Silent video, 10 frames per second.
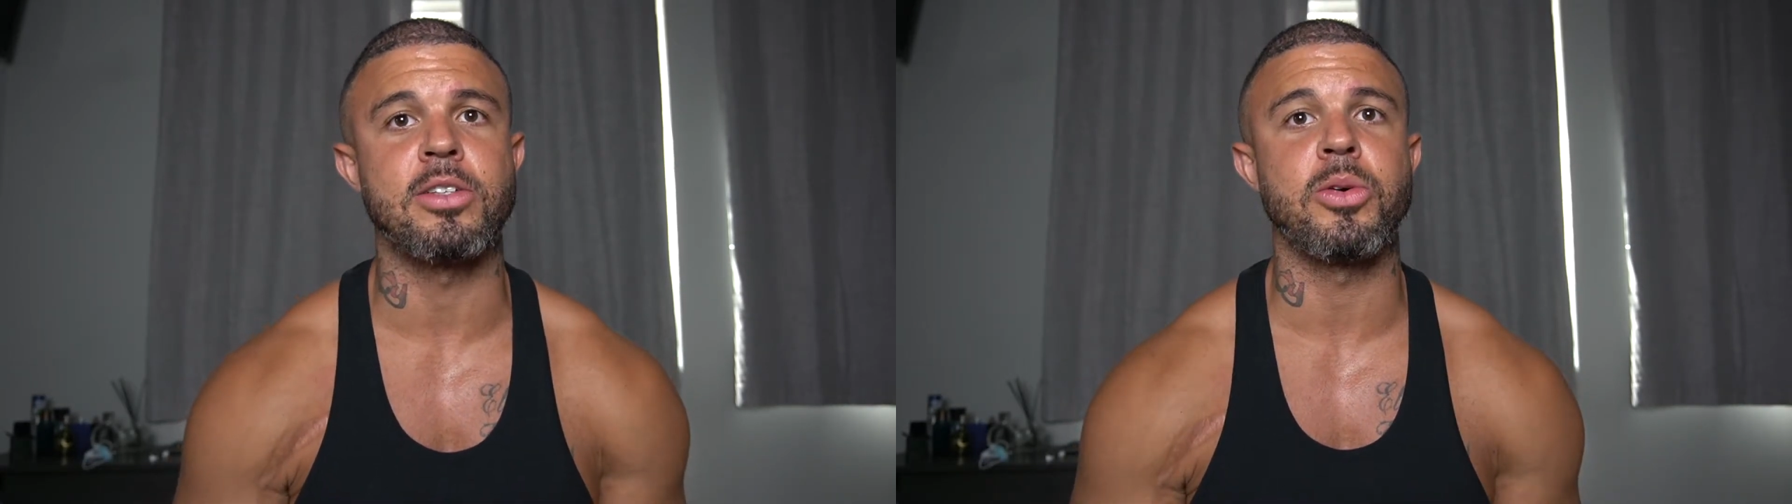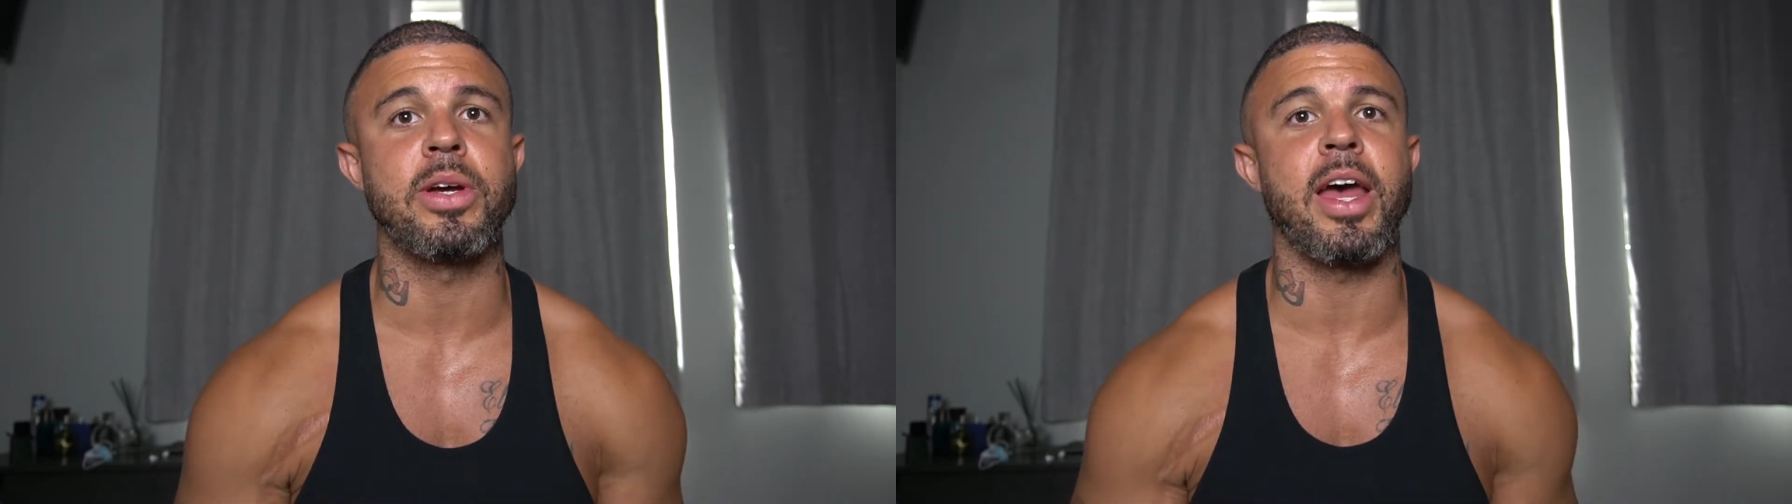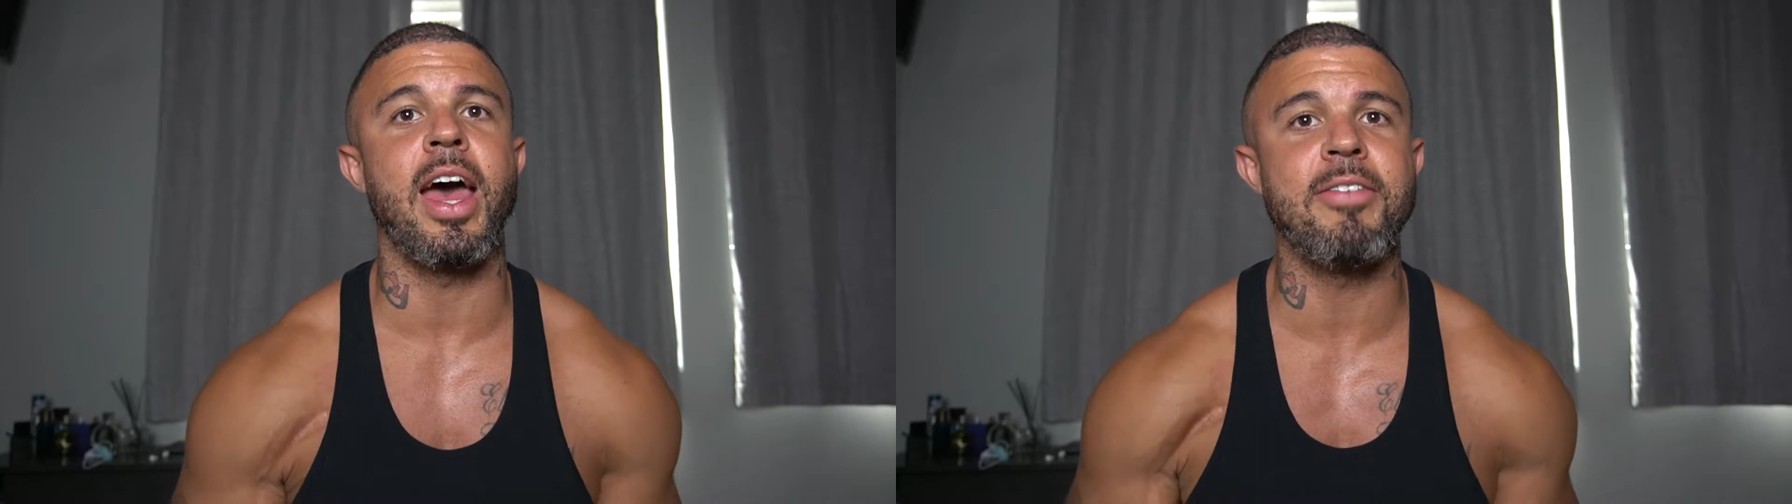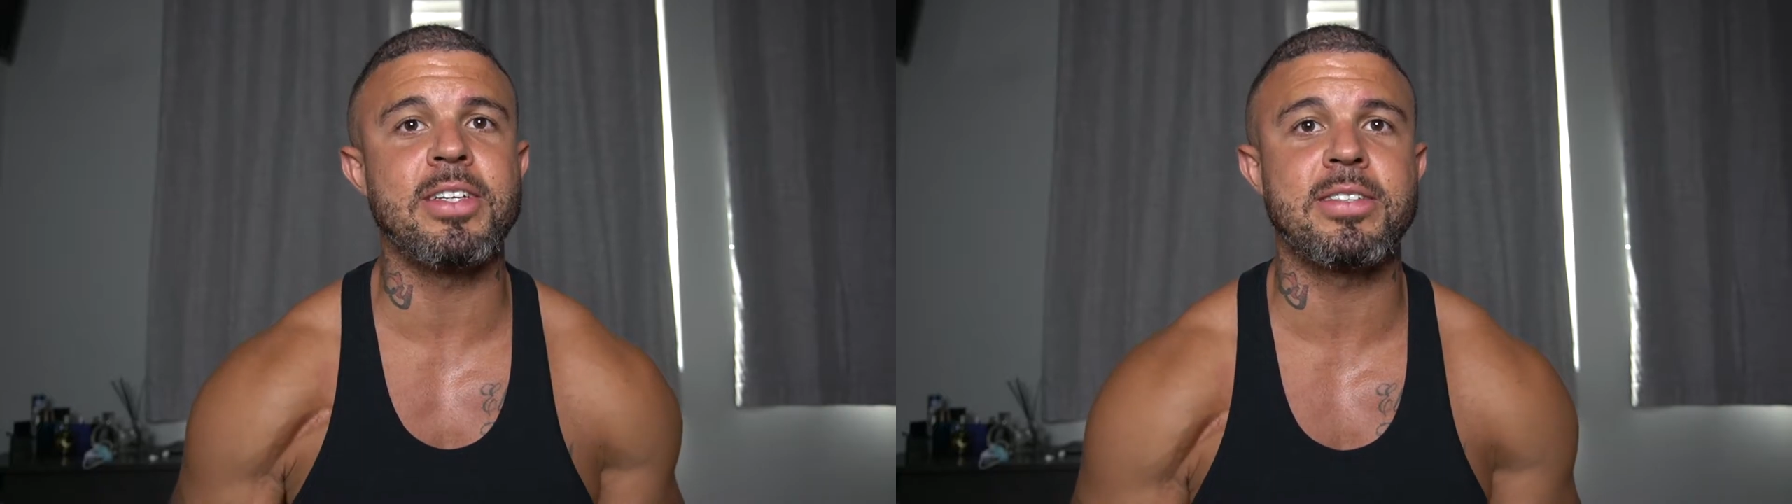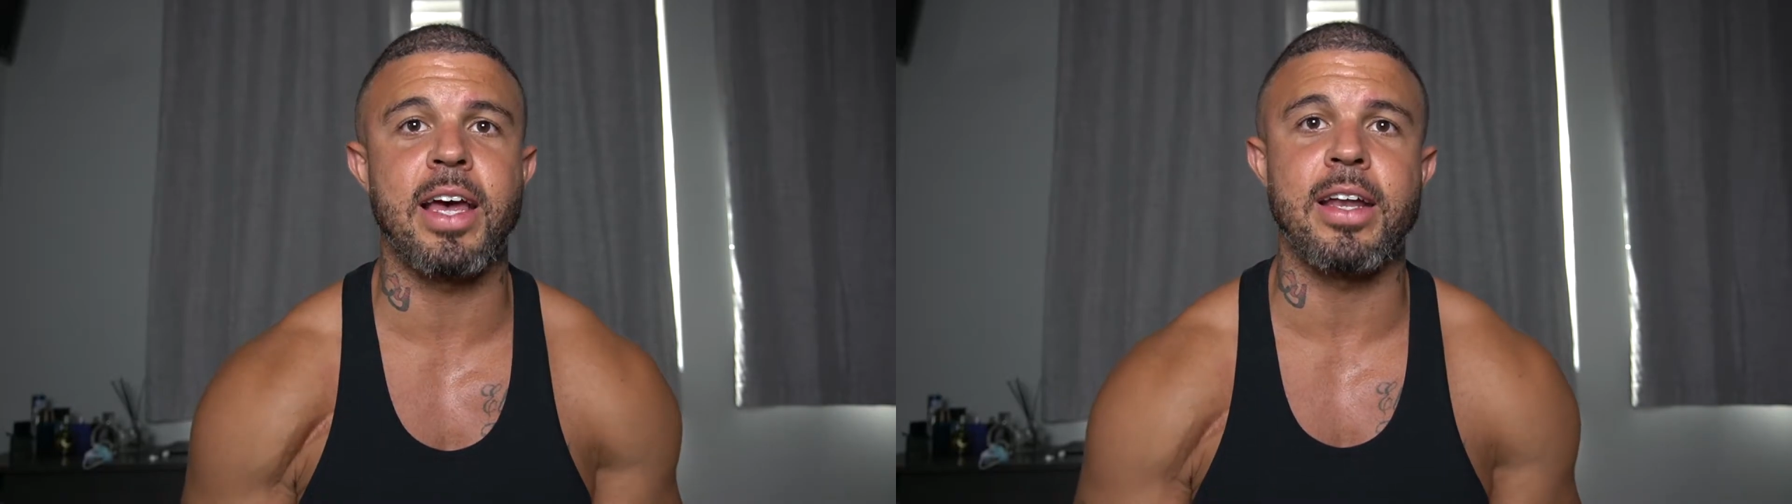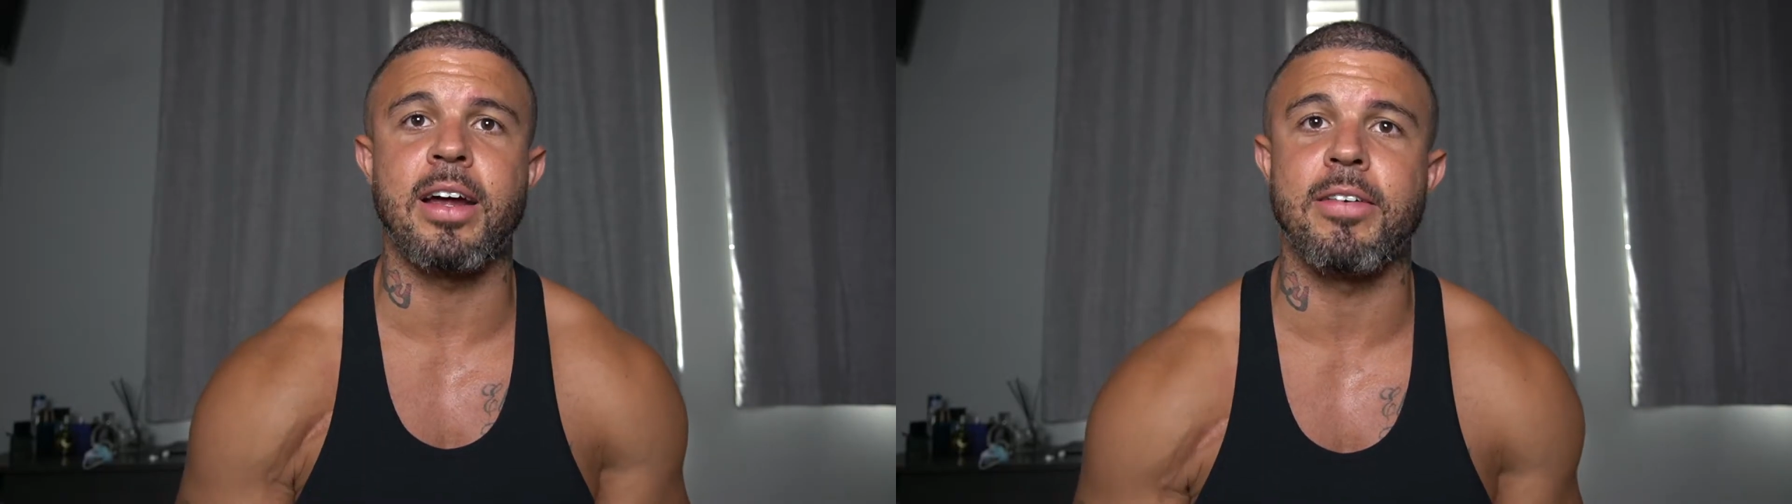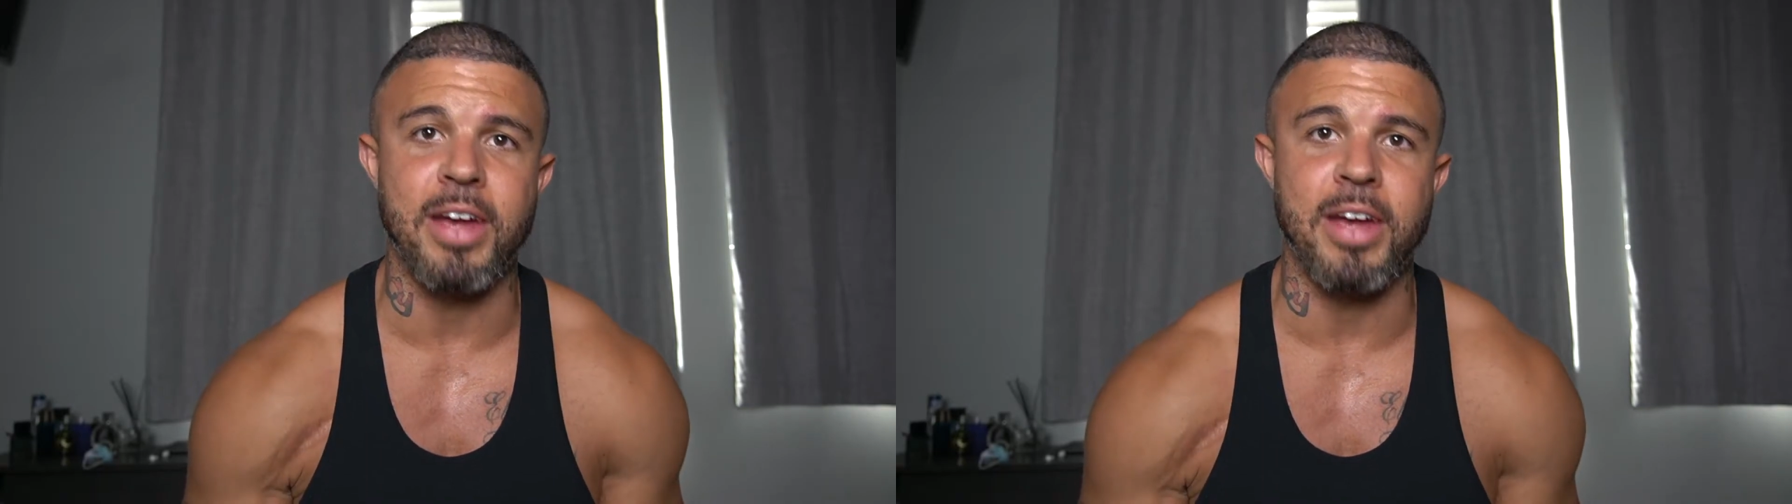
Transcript: doing a heavy set of